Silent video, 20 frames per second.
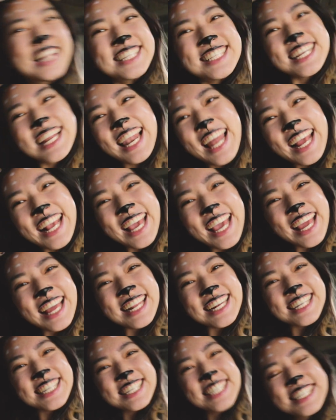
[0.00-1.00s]
Do you like
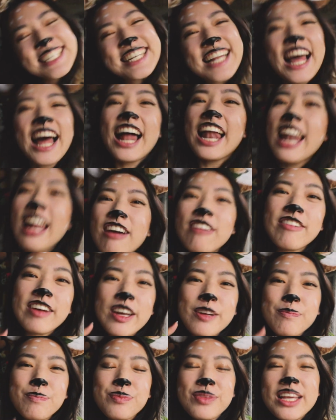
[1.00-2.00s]
it? I love
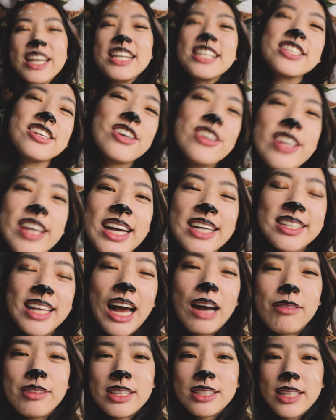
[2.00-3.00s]
it. So you guys
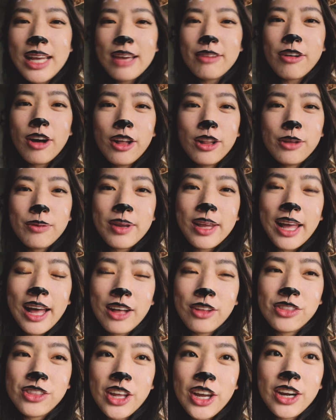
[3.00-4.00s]
have a safe Halloween
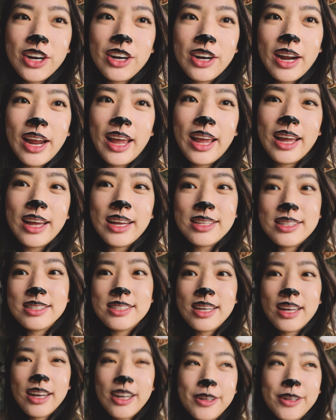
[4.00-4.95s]
out there, and